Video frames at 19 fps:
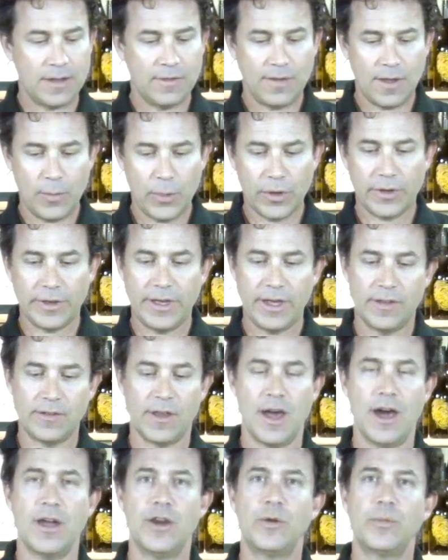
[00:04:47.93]
Typically, it's
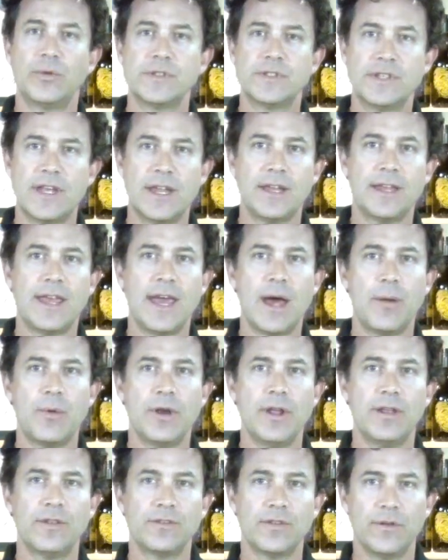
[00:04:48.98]
100%
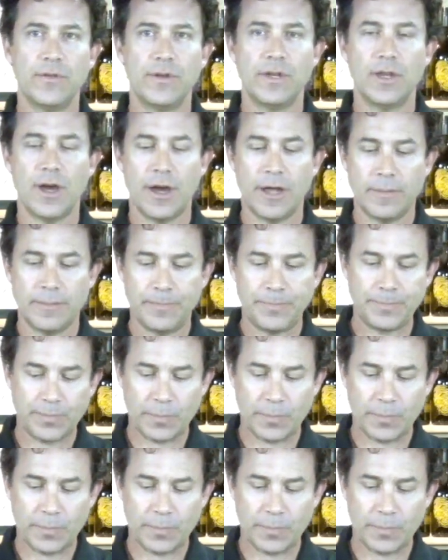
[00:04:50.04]
Cabernet Sauvignon.